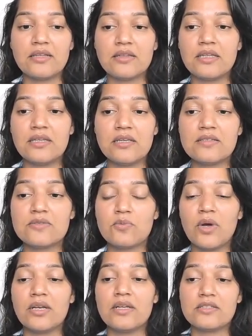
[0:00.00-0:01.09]
this
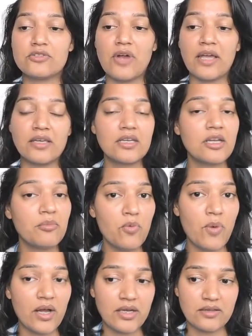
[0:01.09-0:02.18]
one is ranking number
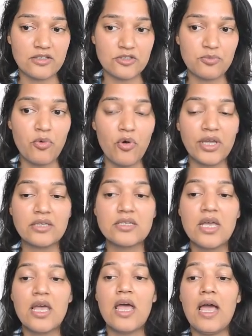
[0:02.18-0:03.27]
1 at this point,
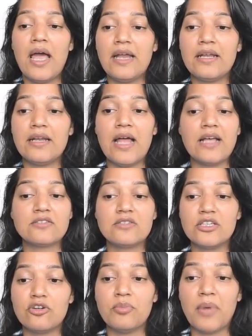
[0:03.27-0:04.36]
and it has
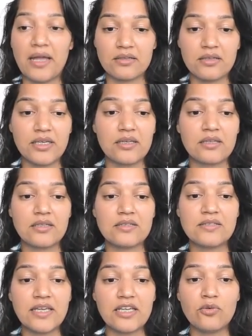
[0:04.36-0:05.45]
0 backlink. The
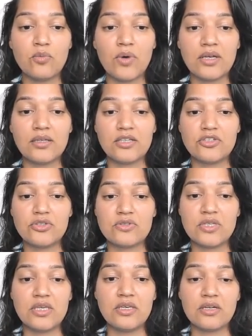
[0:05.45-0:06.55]
second one that you
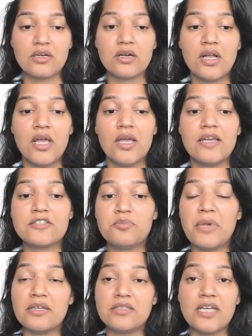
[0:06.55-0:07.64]
see here is
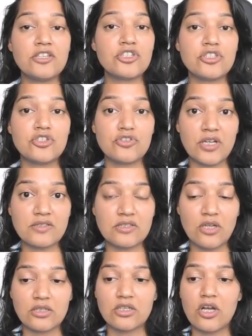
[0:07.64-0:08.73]

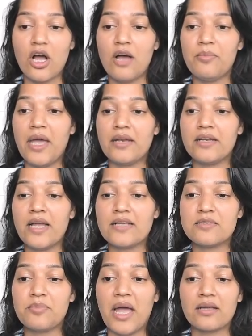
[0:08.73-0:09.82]
meditationtrust.com, and it has a
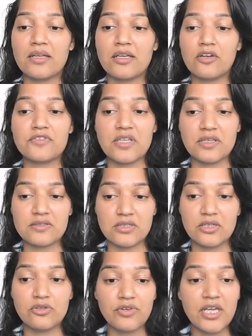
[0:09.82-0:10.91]
backlink of
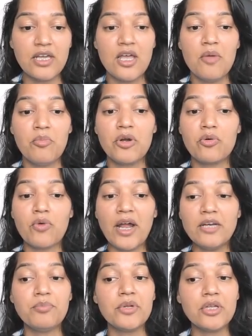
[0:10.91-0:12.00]
63, but
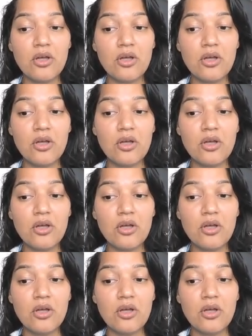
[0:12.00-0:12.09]
right below